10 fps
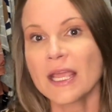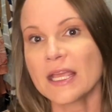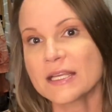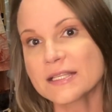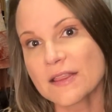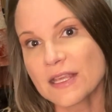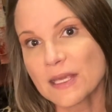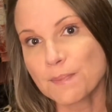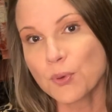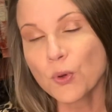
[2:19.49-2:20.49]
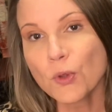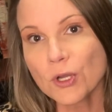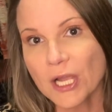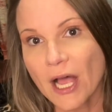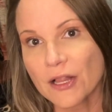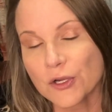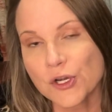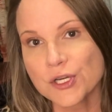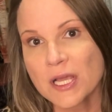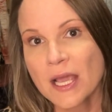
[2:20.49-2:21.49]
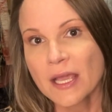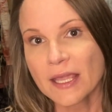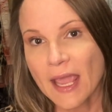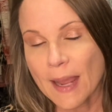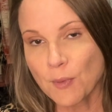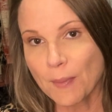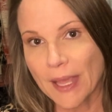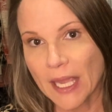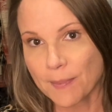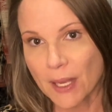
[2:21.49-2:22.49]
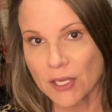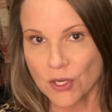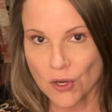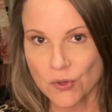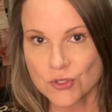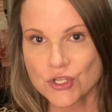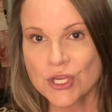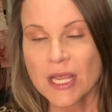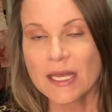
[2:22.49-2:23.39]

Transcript: is the Pool Colored Camera Bag by Coach.